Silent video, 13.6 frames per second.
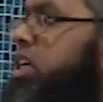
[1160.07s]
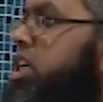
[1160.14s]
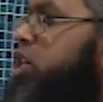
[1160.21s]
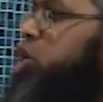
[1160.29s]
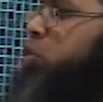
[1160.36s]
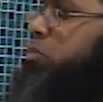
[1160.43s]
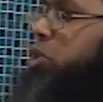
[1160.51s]

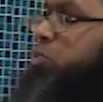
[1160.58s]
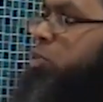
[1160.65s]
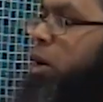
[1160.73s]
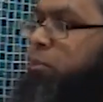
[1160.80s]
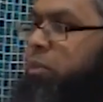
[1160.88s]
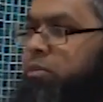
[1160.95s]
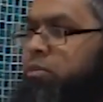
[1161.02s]
so much
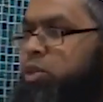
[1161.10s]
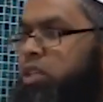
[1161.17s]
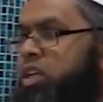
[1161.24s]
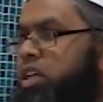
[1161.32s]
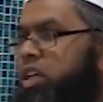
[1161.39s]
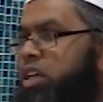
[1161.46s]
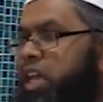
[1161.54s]
problems,
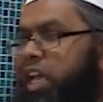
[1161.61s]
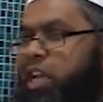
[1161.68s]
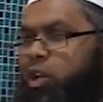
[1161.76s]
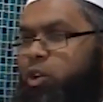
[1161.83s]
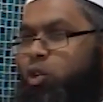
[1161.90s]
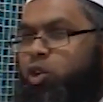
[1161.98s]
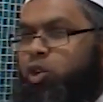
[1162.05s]

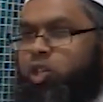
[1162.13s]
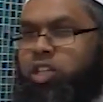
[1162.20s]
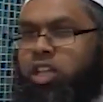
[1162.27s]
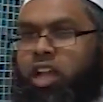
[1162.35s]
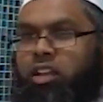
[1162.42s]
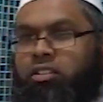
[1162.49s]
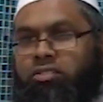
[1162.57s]
in-laws
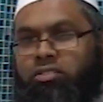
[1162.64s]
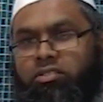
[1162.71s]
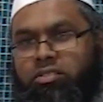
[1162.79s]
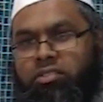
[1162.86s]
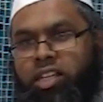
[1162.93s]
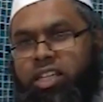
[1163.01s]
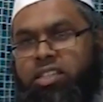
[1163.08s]
and
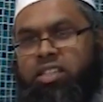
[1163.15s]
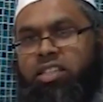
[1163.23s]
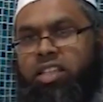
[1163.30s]
this,